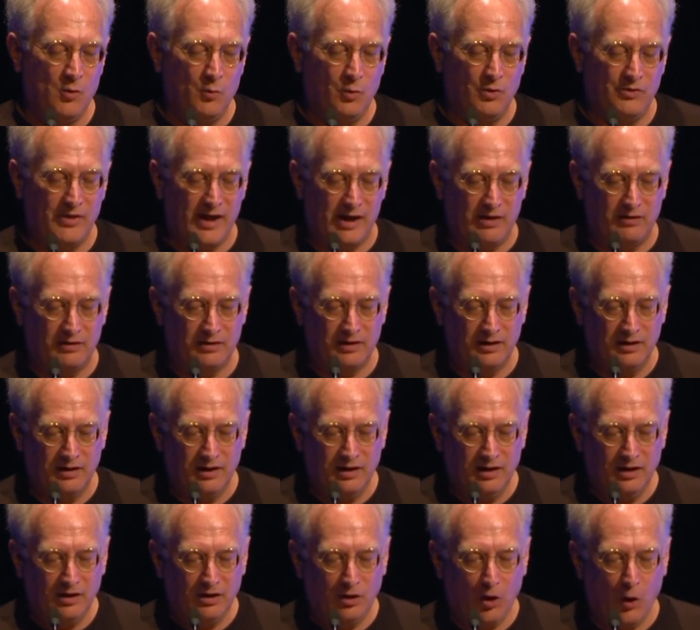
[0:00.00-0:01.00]
without
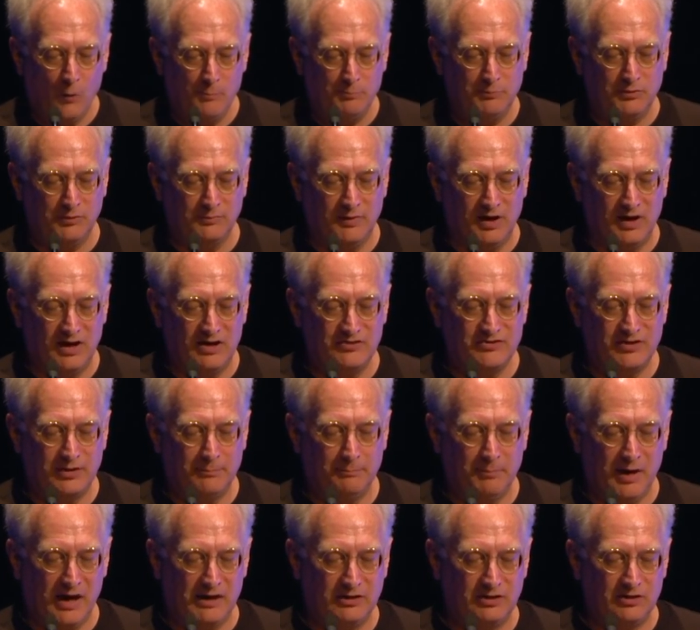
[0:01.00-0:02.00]

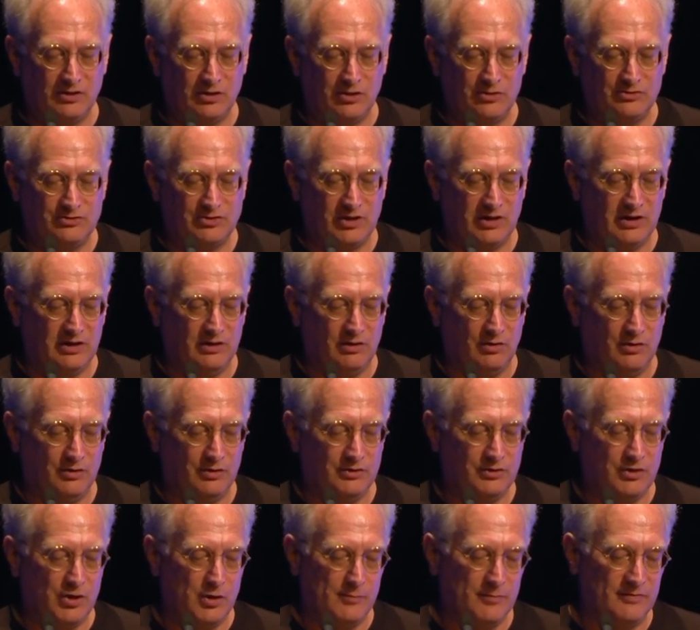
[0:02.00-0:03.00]
compromising pedagogy
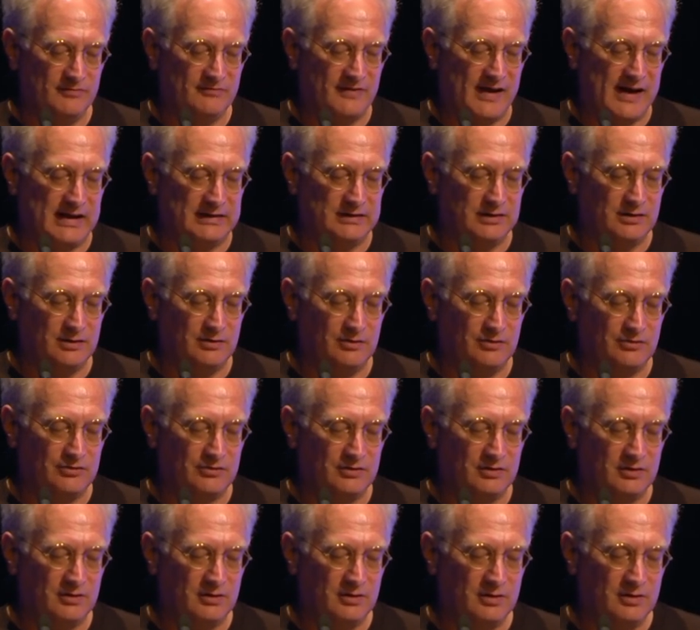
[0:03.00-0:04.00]
or human
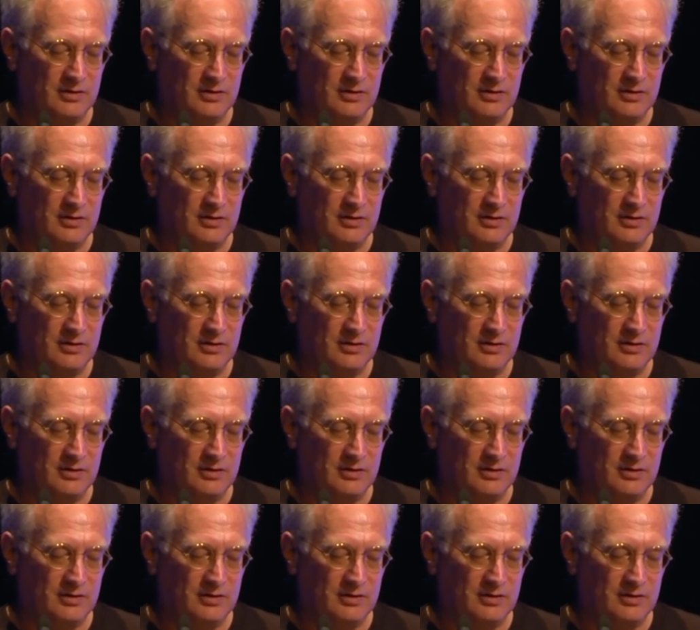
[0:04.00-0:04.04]
values,